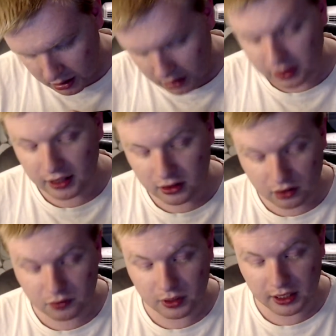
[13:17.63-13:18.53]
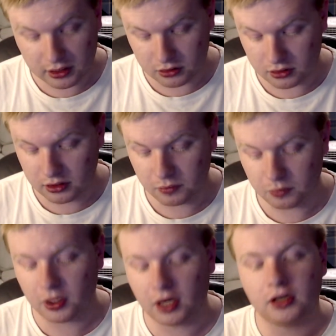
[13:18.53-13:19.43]
they look pretty good,
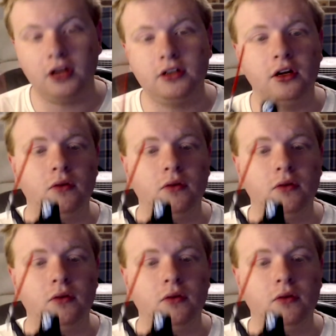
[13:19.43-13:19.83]
but I don't know